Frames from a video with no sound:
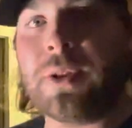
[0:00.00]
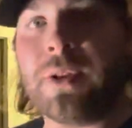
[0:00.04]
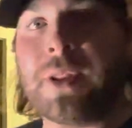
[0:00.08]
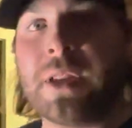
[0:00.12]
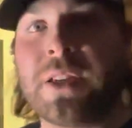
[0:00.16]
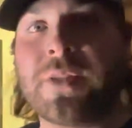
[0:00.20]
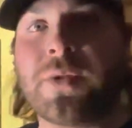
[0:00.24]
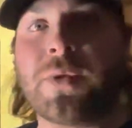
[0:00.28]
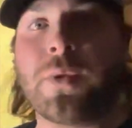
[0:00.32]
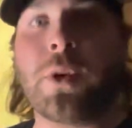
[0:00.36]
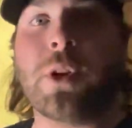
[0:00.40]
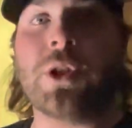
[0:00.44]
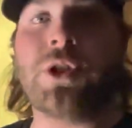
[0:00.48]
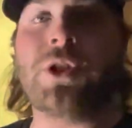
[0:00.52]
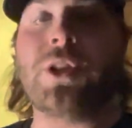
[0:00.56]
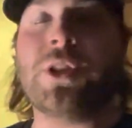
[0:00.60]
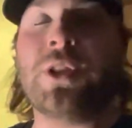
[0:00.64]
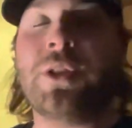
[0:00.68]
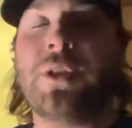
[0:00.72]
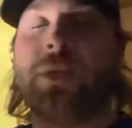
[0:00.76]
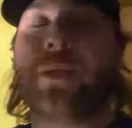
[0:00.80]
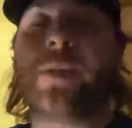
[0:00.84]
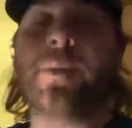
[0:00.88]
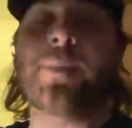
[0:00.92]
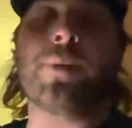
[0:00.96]
Thanks for watching.
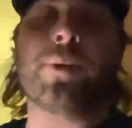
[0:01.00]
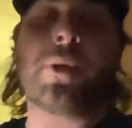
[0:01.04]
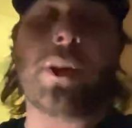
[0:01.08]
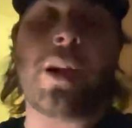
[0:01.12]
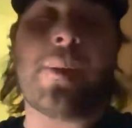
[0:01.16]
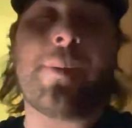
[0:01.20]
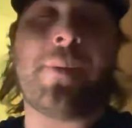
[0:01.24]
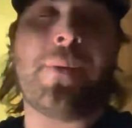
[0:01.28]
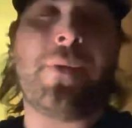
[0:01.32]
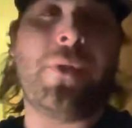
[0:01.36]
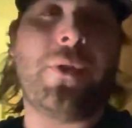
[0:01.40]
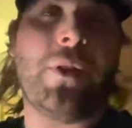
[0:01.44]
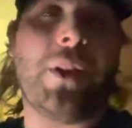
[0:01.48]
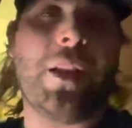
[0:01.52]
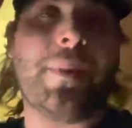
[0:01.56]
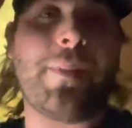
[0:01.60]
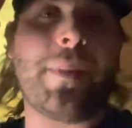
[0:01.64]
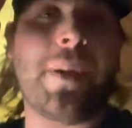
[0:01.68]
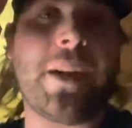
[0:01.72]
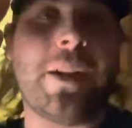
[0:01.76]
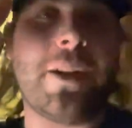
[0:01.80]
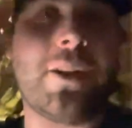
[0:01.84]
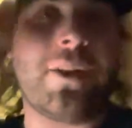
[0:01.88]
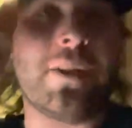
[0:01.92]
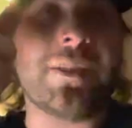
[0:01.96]
Do subscribe if you like
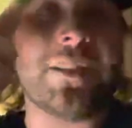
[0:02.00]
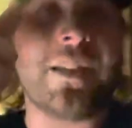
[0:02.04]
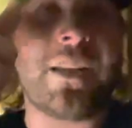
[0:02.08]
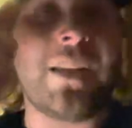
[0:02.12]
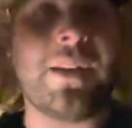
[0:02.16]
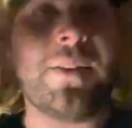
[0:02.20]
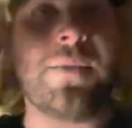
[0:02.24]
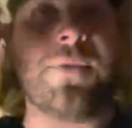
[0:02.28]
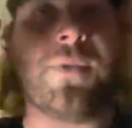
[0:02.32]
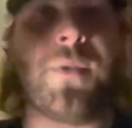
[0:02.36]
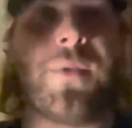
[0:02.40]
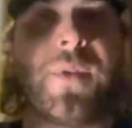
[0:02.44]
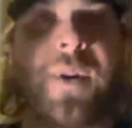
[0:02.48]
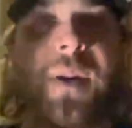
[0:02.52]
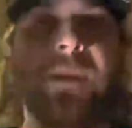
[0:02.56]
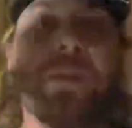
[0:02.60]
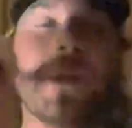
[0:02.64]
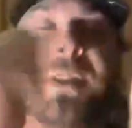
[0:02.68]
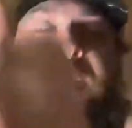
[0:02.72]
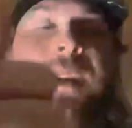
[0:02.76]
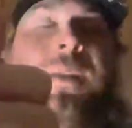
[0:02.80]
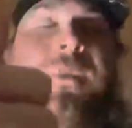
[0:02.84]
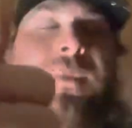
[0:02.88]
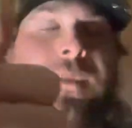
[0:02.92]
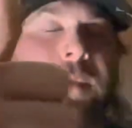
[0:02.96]
my content. If you found this
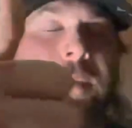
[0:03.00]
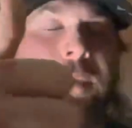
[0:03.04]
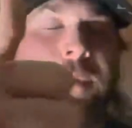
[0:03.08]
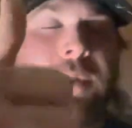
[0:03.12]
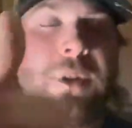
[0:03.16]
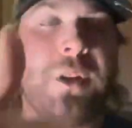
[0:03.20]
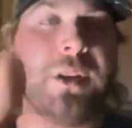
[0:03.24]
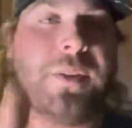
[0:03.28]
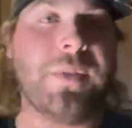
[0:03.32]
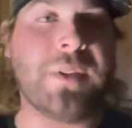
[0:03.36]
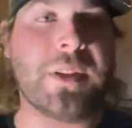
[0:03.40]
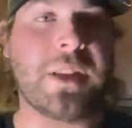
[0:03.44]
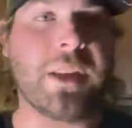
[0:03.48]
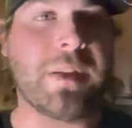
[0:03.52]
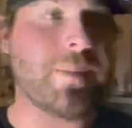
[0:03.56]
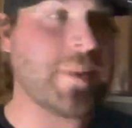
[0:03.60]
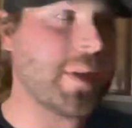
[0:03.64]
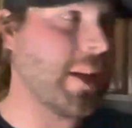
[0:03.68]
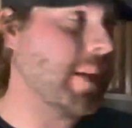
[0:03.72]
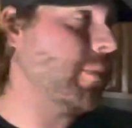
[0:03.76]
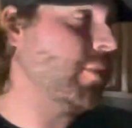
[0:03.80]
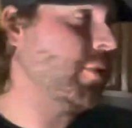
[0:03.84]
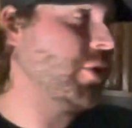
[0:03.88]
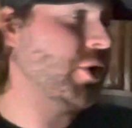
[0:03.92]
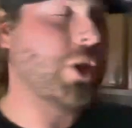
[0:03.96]
helpful, do leave a thumbs
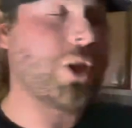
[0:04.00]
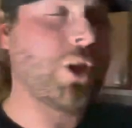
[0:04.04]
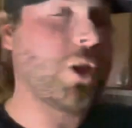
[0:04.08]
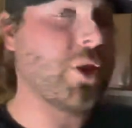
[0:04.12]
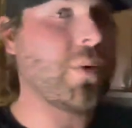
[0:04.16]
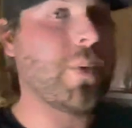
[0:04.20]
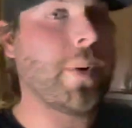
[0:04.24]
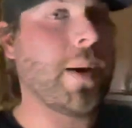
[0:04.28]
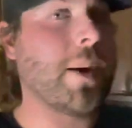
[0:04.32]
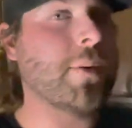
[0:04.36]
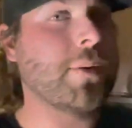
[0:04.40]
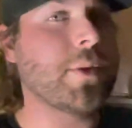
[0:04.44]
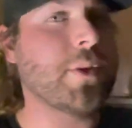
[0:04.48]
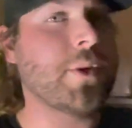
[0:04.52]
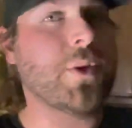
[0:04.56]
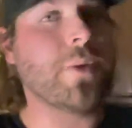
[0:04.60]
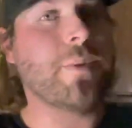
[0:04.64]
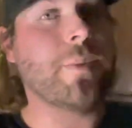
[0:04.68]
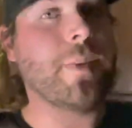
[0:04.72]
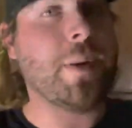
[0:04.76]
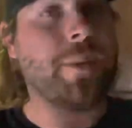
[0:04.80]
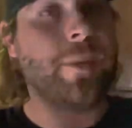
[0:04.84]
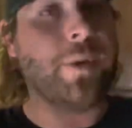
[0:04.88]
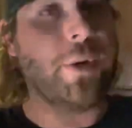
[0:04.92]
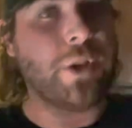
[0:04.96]
up, share it around so
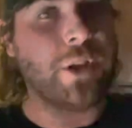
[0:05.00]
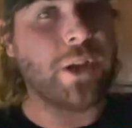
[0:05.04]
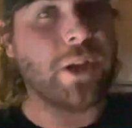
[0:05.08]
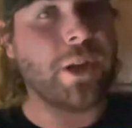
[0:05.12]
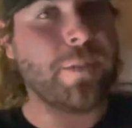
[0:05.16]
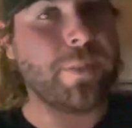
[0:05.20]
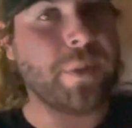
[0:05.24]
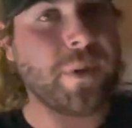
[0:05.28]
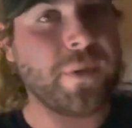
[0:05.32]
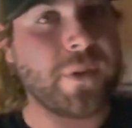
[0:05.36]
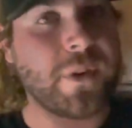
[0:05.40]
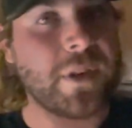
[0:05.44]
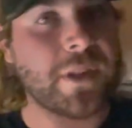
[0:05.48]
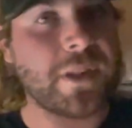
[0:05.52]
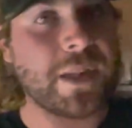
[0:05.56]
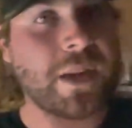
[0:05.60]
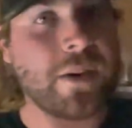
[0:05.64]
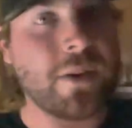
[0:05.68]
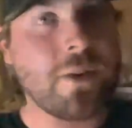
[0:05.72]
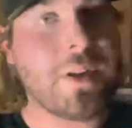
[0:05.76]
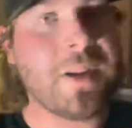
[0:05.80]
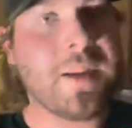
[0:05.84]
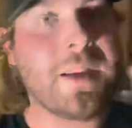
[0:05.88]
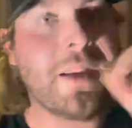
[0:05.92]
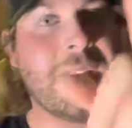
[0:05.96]
maybe you can help your friends
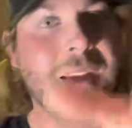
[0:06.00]
out.